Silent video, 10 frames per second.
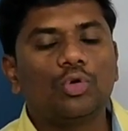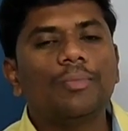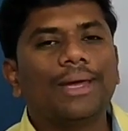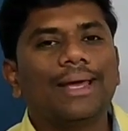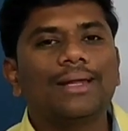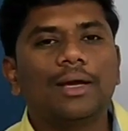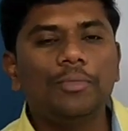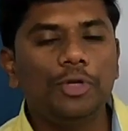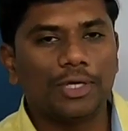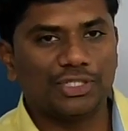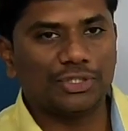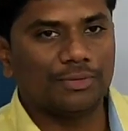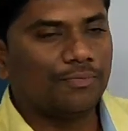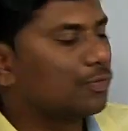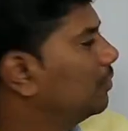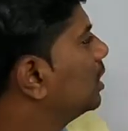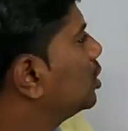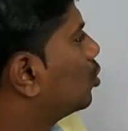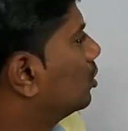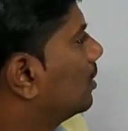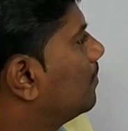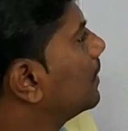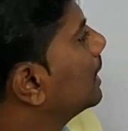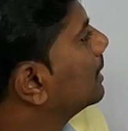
make a communication with each other.